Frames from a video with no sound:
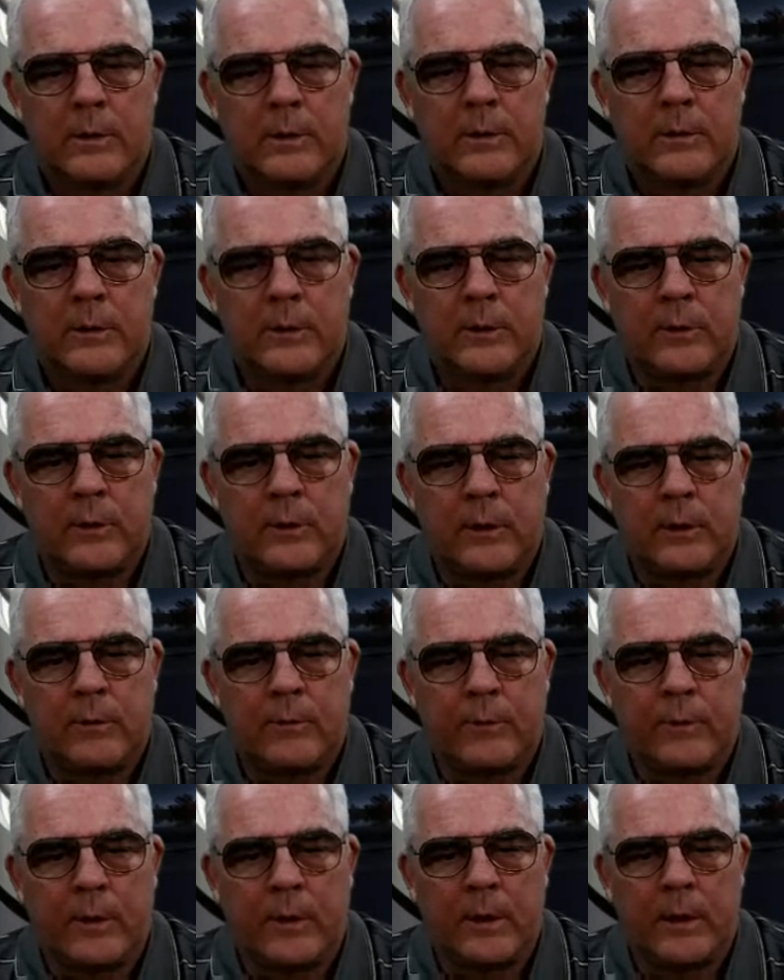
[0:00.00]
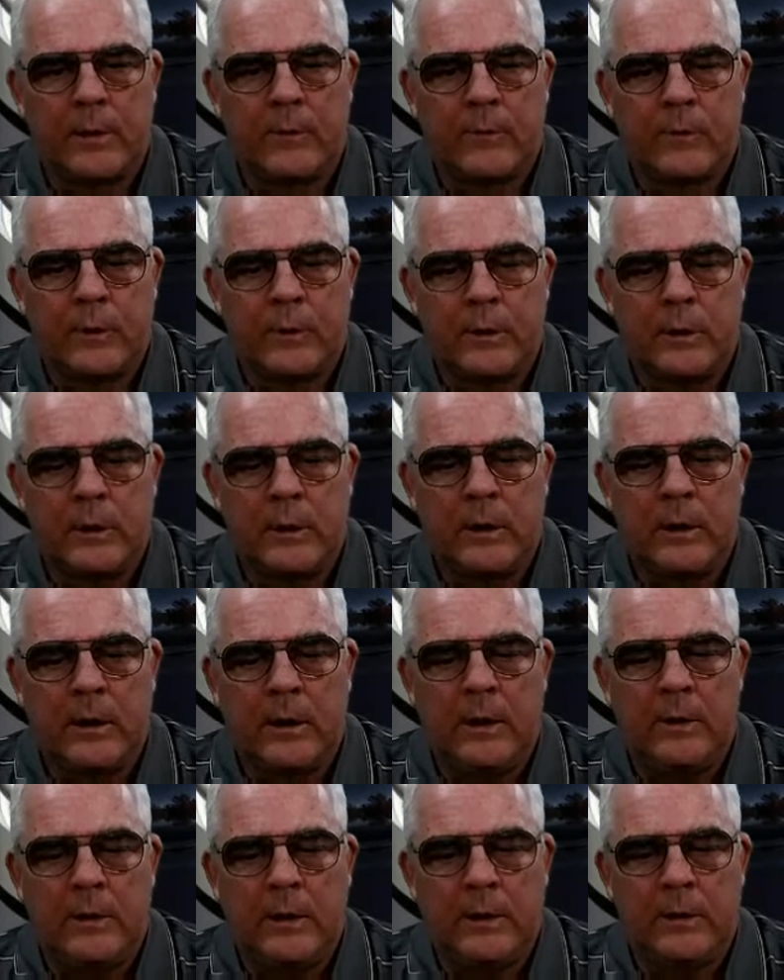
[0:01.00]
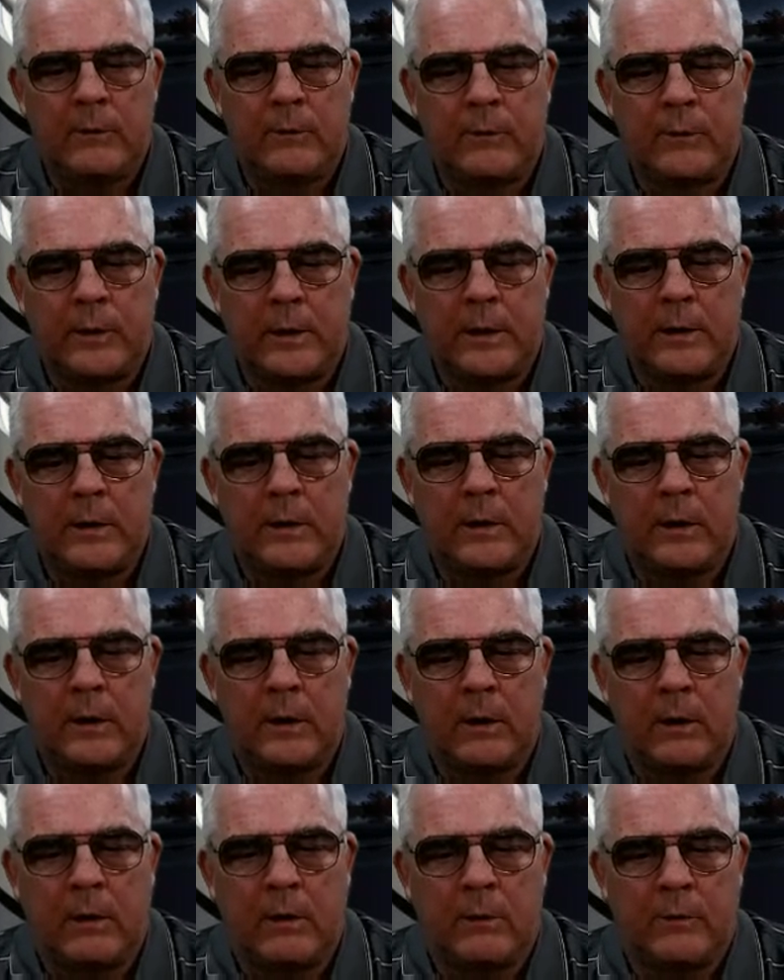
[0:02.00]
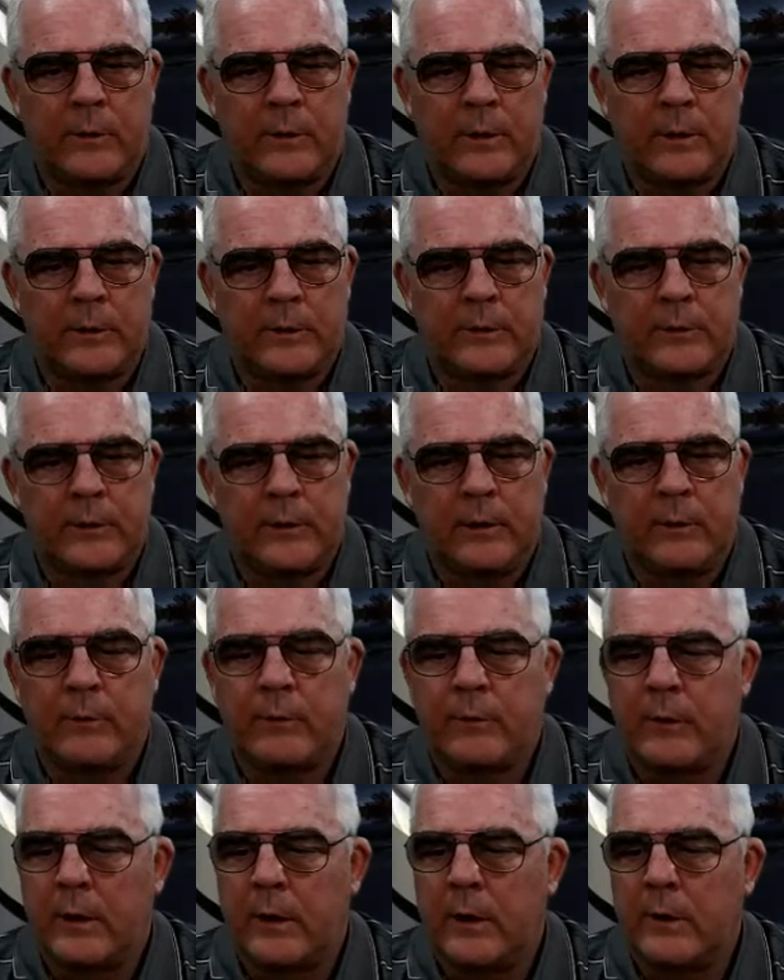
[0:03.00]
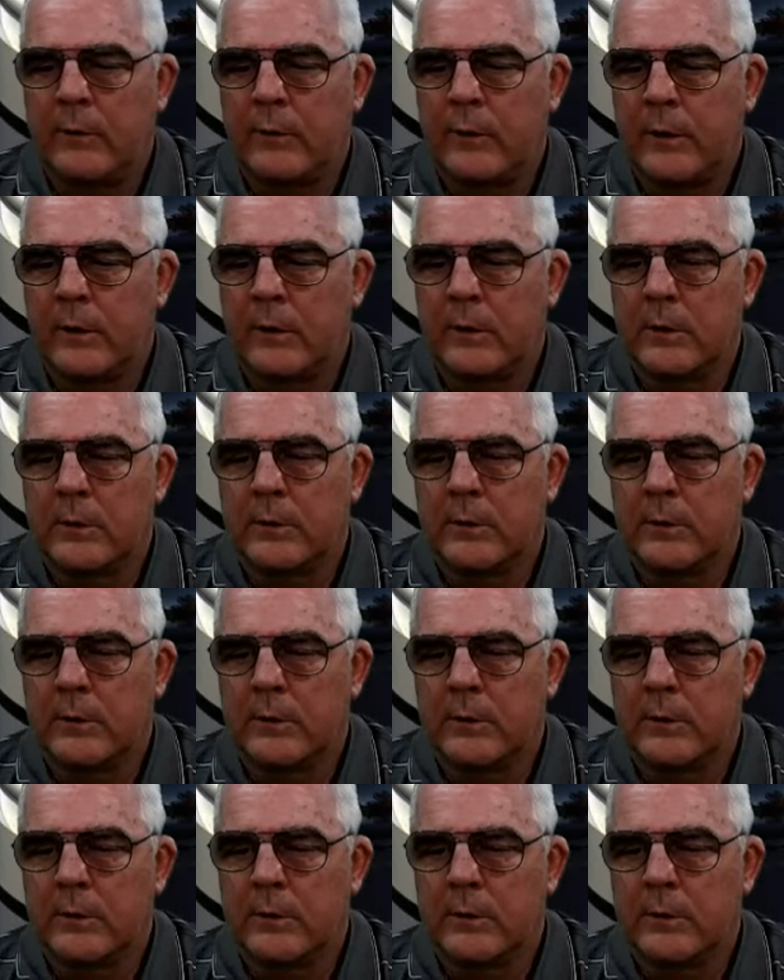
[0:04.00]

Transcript: to d5 in the event of a c5 here.